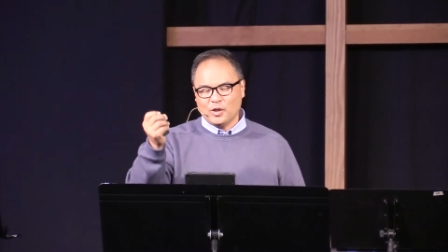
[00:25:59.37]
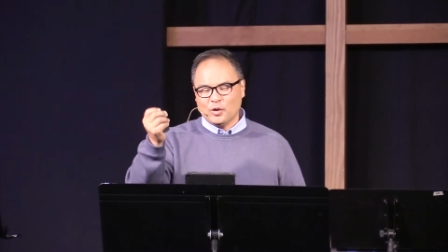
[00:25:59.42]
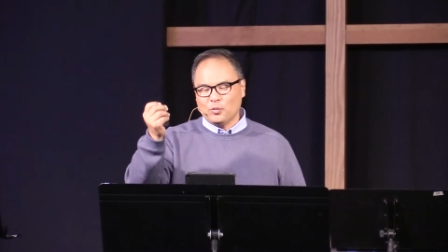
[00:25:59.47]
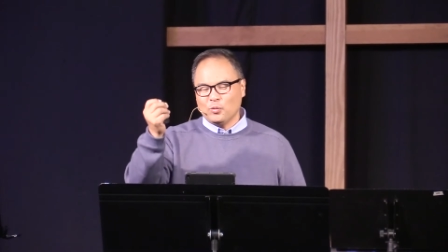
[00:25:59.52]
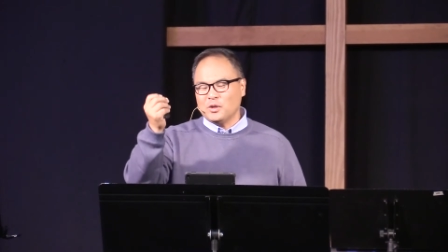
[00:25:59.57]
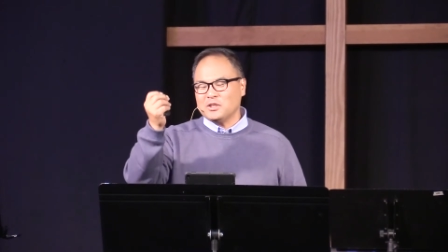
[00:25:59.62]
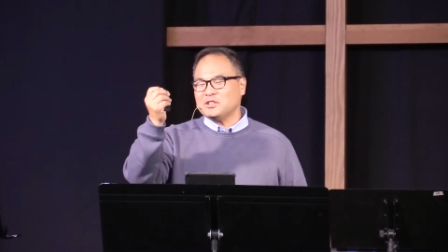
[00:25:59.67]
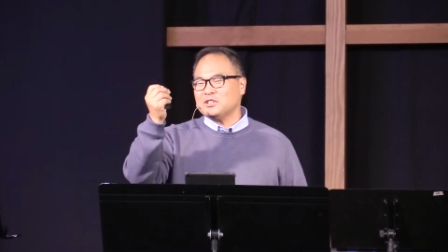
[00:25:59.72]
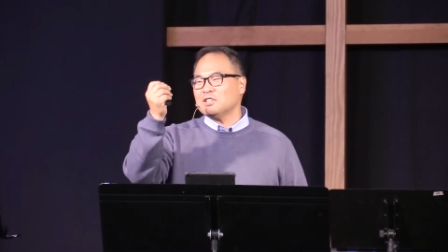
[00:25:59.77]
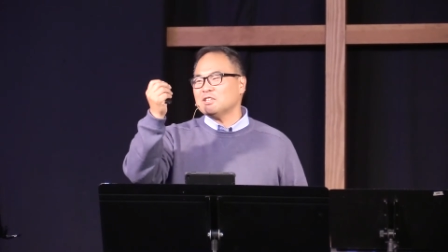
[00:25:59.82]

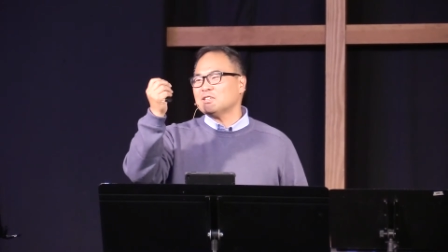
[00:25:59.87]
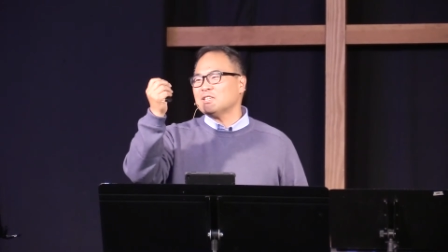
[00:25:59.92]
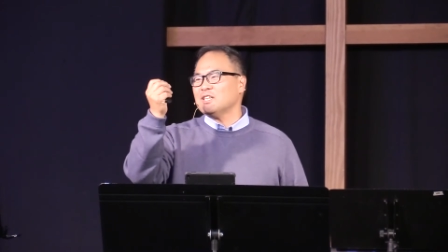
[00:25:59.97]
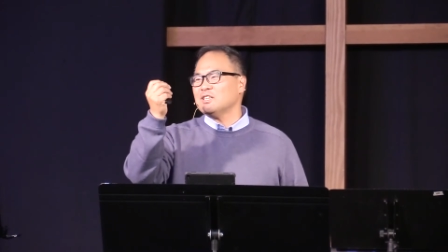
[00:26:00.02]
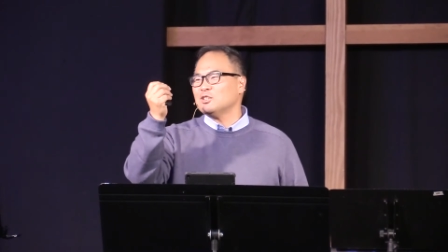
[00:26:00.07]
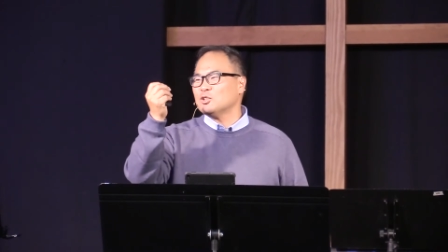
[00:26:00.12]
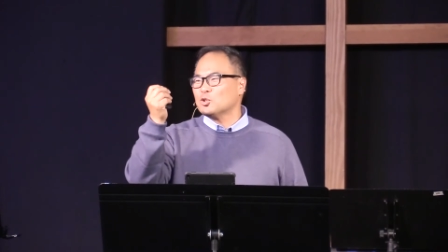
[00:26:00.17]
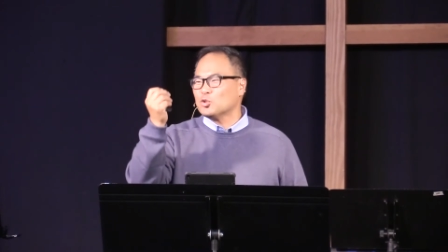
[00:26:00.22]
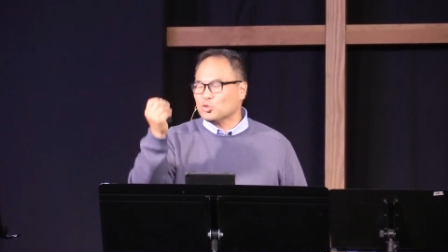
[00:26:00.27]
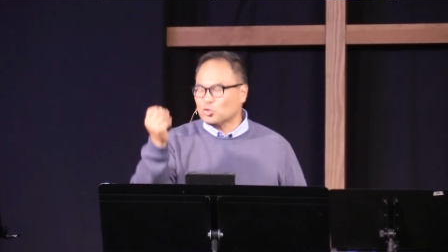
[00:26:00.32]
which is
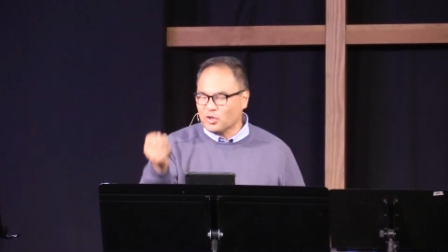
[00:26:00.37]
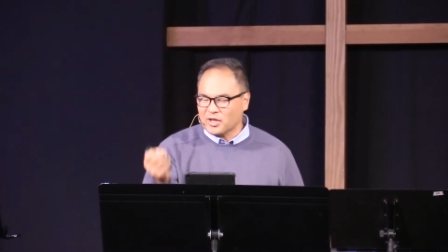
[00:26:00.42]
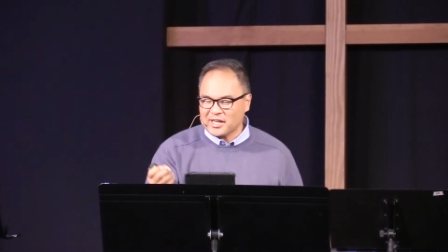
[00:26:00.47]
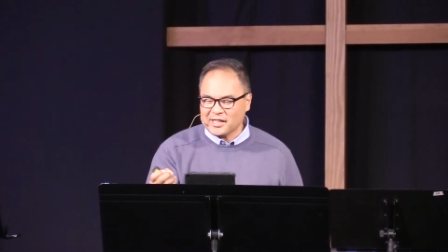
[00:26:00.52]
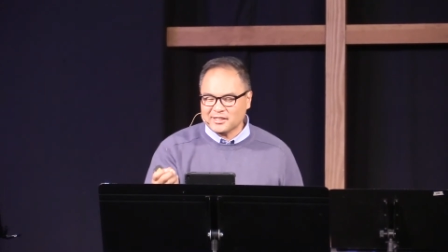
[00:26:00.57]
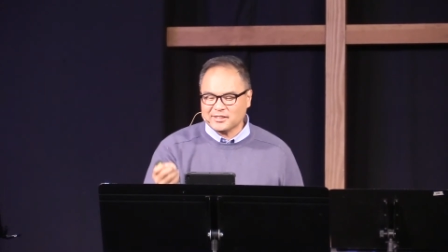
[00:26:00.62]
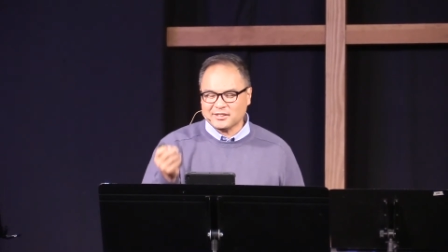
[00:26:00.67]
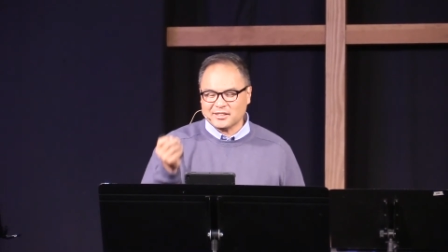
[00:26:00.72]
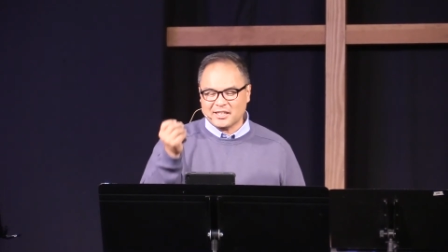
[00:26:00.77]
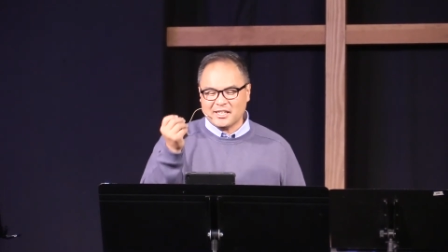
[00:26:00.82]
his
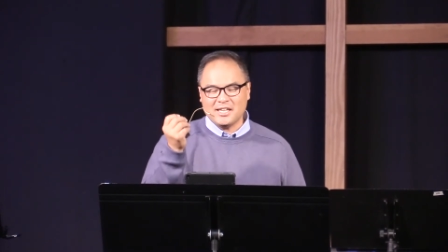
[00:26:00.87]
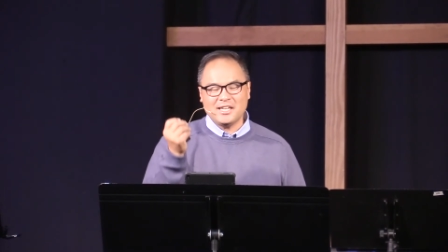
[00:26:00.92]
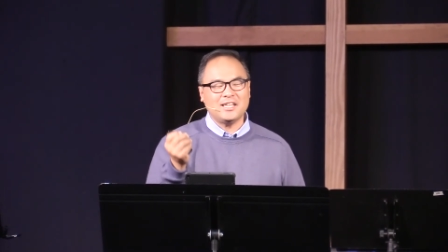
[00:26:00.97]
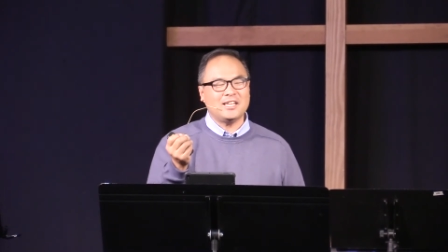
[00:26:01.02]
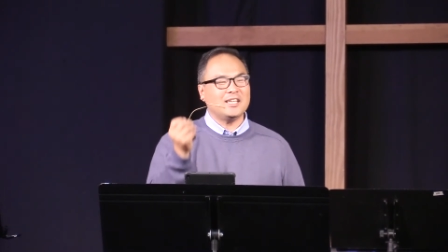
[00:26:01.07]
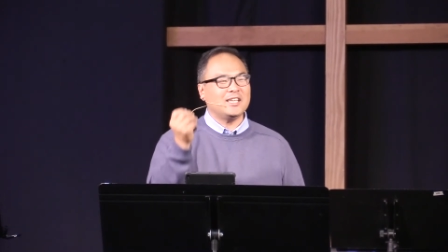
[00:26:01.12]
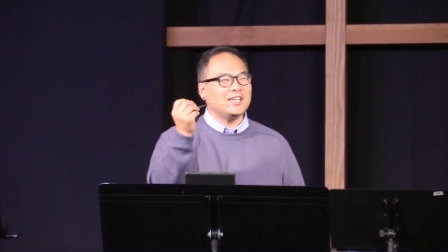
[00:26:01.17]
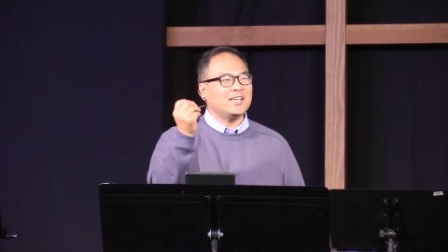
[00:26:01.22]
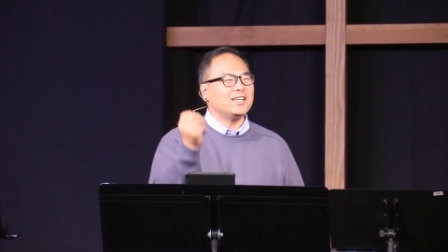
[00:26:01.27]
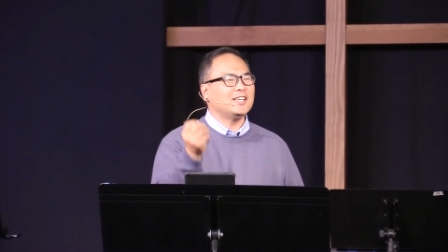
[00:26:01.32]
grace,
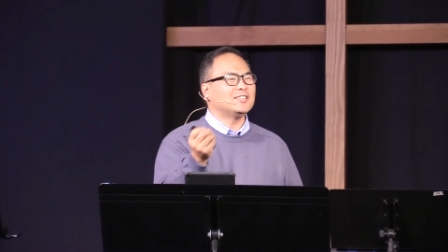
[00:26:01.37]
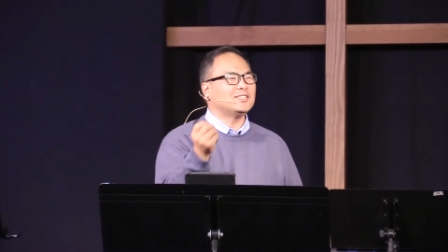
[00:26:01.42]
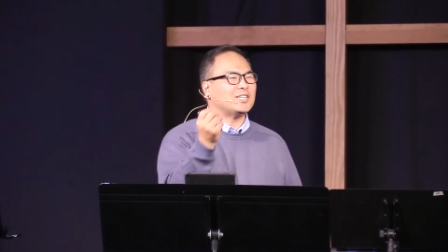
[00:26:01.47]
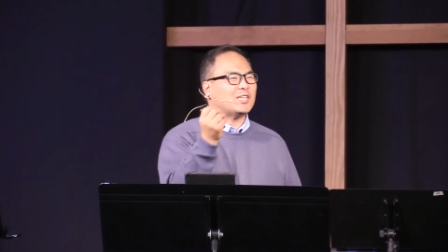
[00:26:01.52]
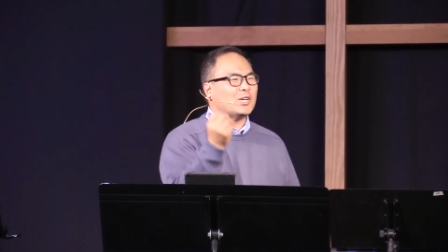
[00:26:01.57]
it is